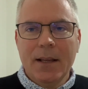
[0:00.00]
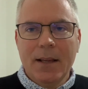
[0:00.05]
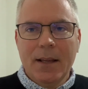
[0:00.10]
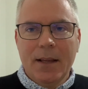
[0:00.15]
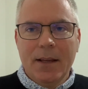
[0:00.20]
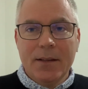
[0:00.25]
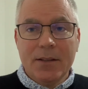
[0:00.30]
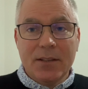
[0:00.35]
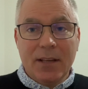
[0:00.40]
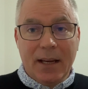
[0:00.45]

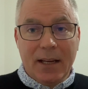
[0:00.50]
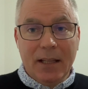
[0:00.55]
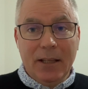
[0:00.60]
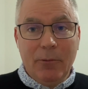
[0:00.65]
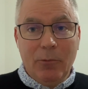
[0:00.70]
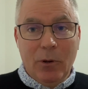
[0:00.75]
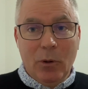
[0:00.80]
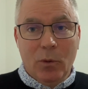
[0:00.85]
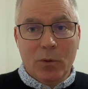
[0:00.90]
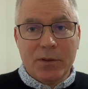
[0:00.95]
Secondly,
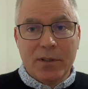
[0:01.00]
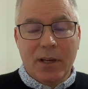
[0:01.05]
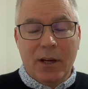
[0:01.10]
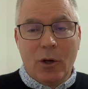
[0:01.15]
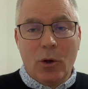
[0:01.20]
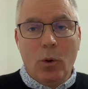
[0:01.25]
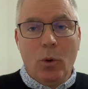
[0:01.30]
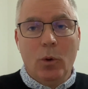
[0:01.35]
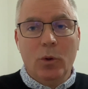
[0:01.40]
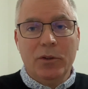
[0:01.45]
we're also
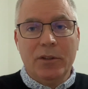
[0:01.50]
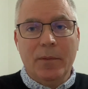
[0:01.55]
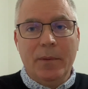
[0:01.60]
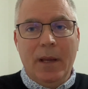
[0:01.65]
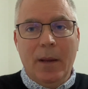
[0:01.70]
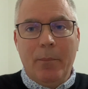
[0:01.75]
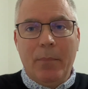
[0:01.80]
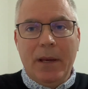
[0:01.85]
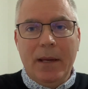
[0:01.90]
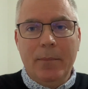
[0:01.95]
called to be
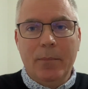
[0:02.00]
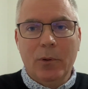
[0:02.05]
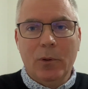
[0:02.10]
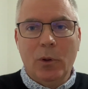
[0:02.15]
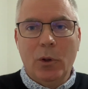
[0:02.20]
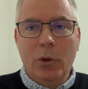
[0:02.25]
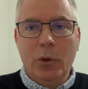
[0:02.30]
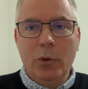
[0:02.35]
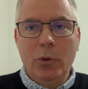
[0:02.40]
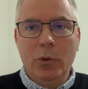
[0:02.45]
a people
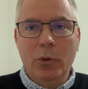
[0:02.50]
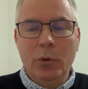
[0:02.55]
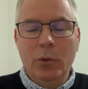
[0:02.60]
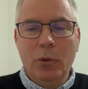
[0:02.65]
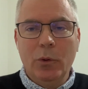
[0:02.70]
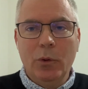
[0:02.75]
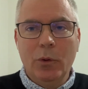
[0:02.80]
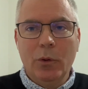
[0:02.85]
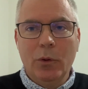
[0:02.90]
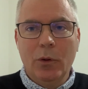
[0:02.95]
who
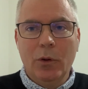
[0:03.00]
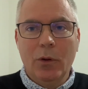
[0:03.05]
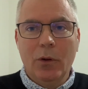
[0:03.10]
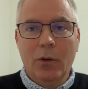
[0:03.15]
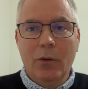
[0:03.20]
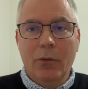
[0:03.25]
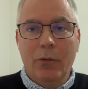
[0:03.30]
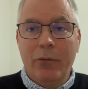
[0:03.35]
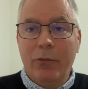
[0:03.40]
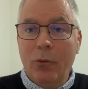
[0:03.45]

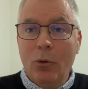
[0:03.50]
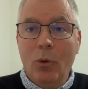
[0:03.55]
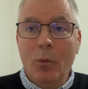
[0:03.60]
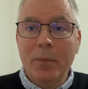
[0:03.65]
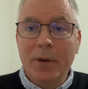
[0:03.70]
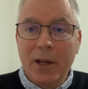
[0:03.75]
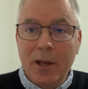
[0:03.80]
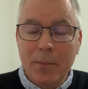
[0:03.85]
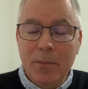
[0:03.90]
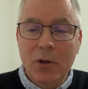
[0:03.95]

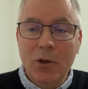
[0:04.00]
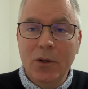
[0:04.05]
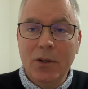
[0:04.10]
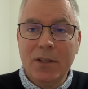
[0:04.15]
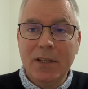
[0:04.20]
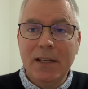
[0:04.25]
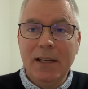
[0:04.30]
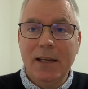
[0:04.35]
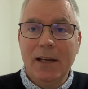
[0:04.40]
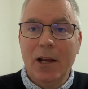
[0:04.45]
form
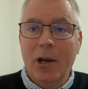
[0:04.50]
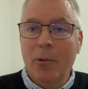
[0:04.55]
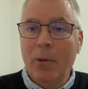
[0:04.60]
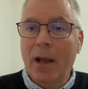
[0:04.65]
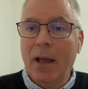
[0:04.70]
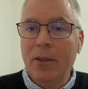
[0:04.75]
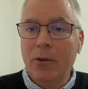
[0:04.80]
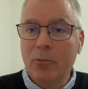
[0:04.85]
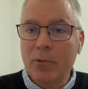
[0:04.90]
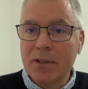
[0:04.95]
community
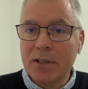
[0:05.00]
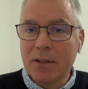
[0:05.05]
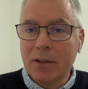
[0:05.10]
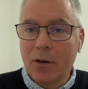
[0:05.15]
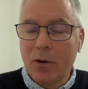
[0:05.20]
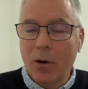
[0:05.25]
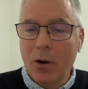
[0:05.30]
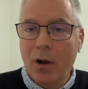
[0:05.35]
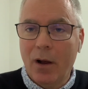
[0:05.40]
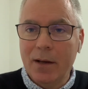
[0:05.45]
around the risen
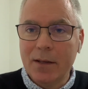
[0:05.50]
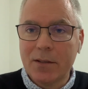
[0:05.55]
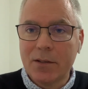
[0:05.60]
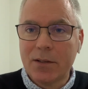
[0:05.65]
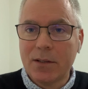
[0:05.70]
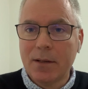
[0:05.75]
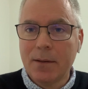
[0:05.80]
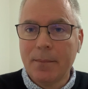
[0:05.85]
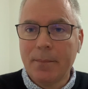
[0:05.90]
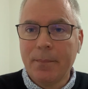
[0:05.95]

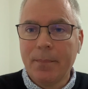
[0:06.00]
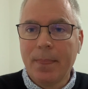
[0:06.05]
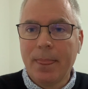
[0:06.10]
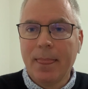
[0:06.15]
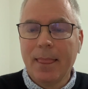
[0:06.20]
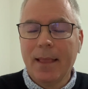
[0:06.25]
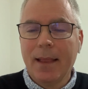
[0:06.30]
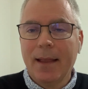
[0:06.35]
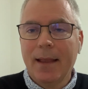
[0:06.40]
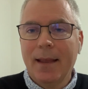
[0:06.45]
Christ.
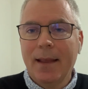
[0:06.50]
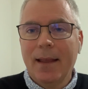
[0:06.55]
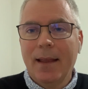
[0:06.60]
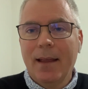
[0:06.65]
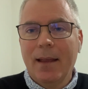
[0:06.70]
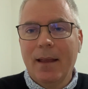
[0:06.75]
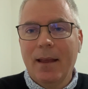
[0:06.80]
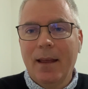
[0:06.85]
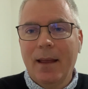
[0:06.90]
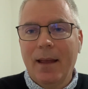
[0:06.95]

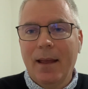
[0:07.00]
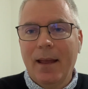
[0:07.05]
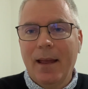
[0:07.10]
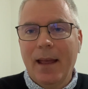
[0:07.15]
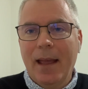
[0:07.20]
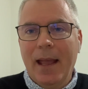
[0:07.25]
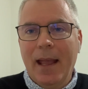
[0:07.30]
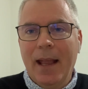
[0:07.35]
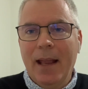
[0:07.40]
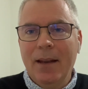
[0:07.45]

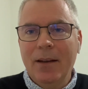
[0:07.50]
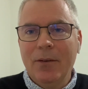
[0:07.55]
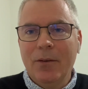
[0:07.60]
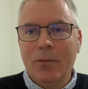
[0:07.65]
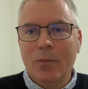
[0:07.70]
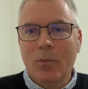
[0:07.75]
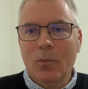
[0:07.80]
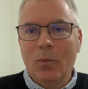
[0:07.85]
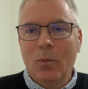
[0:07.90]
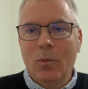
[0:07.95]

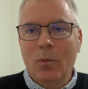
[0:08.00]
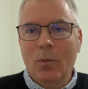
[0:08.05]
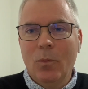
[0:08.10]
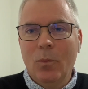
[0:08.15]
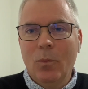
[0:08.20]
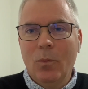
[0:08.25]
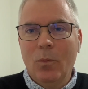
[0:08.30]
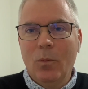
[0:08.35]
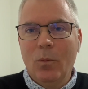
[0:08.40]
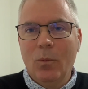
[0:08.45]
And
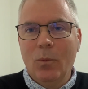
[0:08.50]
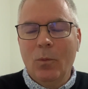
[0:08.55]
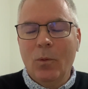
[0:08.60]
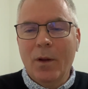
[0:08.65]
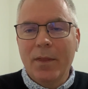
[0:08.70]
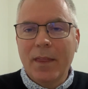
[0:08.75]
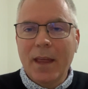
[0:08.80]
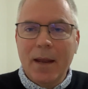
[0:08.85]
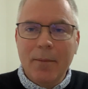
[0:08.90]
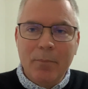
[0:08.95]

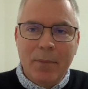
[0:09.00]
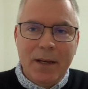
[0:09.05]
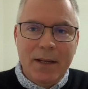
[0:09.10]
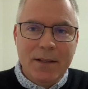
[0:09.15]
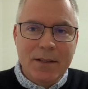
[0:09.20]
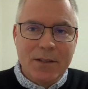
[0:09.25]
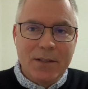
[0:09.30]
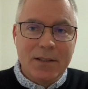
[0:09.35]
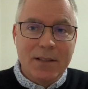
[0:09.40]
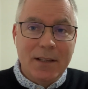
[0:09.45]
what that
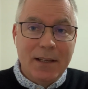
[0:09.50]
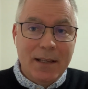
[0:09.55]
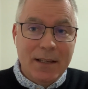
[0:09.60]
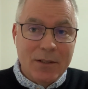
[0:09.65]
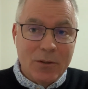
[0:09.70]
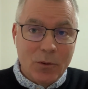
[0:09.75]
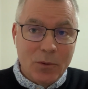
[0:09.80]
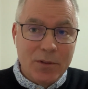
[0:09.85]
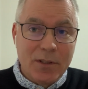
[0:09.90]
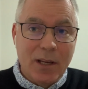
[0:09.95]
means
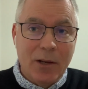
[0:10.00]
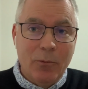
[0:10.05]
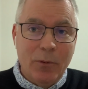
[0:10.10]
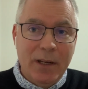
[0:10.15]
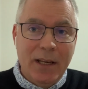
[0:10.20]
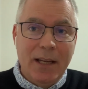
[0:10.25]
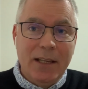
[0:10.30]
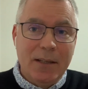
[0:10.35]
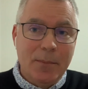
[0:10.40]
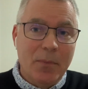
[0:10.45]
is also we
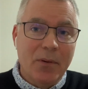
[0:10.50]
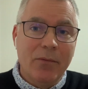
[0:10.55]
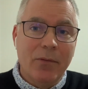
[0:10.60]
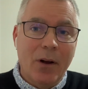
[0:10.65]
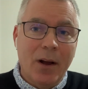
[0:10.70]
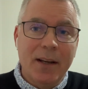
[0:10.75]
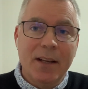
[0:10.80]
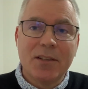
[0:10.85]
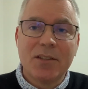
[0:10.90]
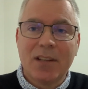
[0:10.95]
need to
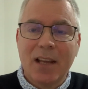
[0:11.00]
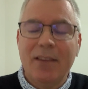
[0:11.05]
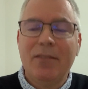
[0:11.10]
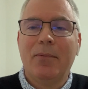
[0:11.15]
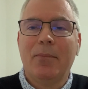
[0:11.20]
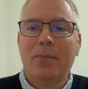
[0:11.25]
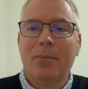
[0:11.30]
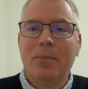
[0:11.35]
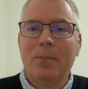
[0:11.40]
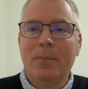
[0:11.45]
provide a
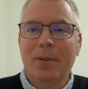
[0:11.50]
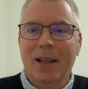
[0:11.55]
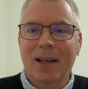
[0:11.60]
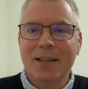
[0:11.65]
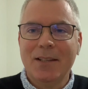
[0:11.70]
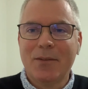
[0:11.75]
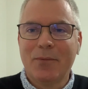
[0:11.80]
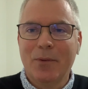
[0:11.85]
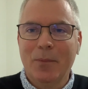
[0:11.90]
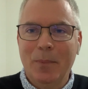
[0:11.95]
safe
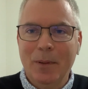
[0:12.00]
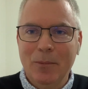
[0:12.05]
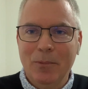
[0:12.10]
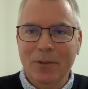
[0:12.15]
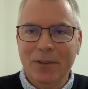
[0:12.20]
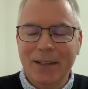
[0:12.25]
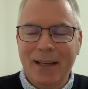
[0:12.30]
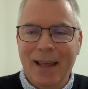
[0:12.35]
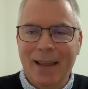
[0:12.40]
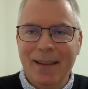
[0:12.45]
place for people
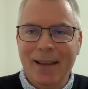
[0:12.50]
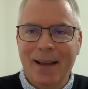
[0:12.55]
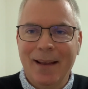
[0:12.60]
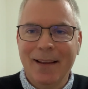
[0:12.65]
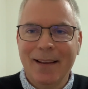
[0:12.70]
to gather.